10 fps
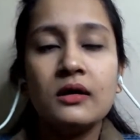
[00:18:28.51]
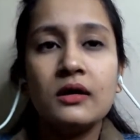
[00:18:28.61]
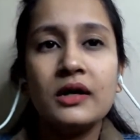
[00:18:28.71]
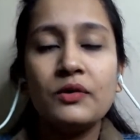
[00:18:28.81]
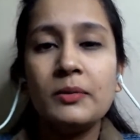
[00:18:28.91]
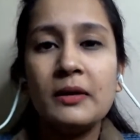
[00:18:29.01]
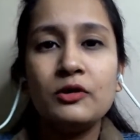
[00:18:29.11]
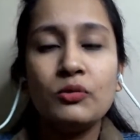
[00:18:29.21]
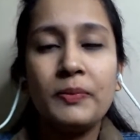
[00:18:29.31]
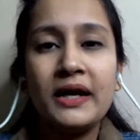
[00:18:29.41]
it will be able
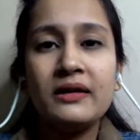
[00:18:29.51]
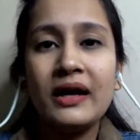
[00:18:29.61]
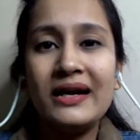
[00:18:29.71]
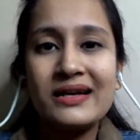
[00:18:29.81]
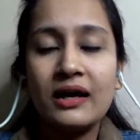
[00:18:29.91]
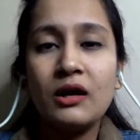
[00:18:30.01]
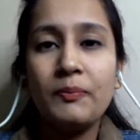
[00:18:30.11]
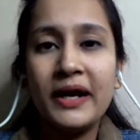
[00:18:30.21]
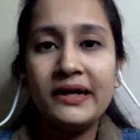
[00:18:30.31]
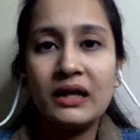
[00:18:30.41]
to paint the entire
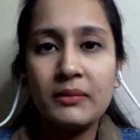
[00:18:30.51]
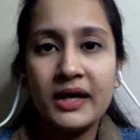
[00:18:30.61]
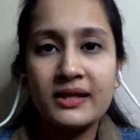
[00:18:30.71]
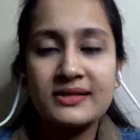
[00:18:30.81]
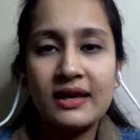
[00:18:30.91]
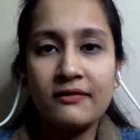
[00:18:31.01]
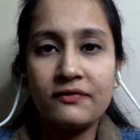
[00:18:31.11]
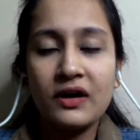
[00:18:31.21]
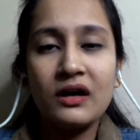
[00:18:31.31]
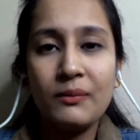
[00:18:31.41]
painting by itself,
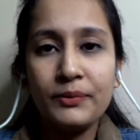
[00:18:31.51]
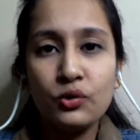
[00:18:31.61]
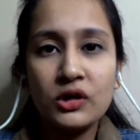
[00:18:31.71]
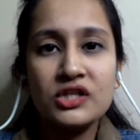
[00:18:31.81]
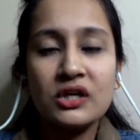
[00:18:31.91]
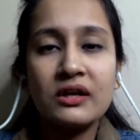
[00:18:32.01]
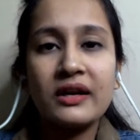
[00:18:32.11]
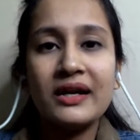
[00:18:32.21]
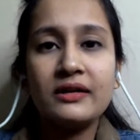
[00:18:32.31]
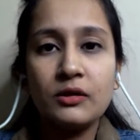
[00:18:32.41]
a computer
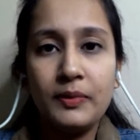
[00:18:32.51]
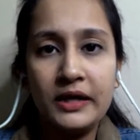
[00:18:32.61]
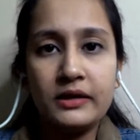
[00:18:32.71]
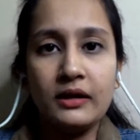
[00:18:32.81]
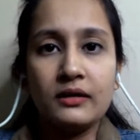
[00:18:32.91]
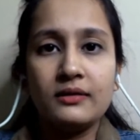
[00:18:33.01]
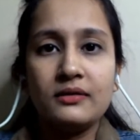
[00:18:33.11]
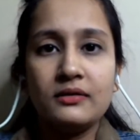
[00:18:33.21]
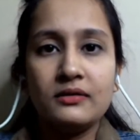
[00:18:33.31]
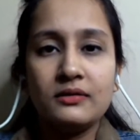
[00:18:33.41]
generated painting.
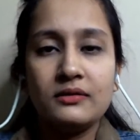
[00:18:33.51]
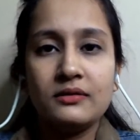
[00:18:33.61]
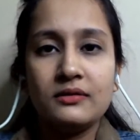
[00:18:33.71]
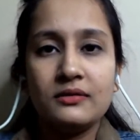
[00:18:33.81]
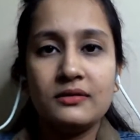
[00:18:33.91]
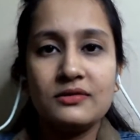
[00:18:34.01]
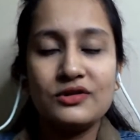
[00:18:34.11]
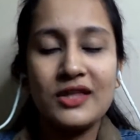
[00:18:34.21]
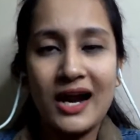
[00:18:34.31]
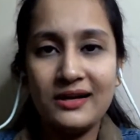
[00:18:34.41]

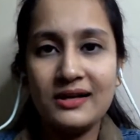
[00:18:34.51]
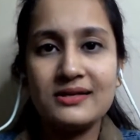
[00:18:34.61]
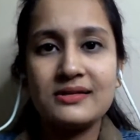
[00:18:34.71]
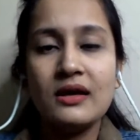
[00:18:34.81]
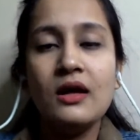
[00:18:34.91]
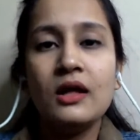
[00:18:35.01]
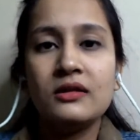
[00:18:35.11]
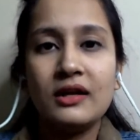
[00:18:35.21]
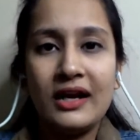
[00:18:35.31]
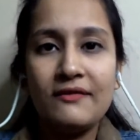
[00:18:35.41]
That is
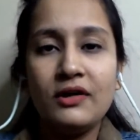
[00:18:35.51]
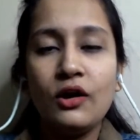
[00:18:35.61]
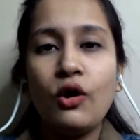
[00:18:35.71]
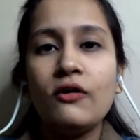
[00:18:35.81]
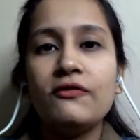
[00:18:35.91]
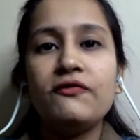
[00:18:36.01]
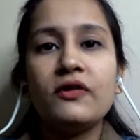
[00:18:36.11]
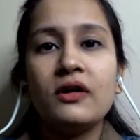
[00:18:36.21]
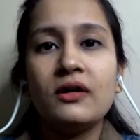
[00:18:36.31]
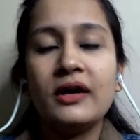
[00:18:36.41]
the level of
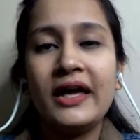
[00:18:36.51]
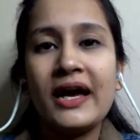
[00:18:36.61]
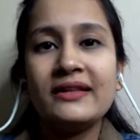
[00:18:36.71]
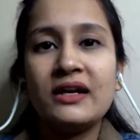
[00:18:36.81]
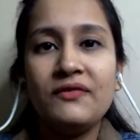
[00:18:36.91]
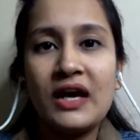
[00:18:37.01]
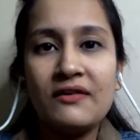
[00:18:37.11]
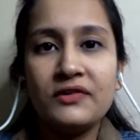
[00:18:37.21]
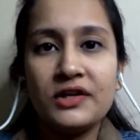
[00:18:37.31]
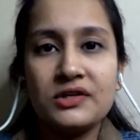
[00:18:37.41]
AI that we
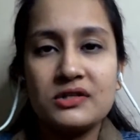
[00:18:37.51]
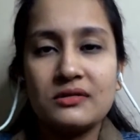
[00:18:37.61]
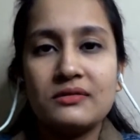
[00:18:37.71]
have reached.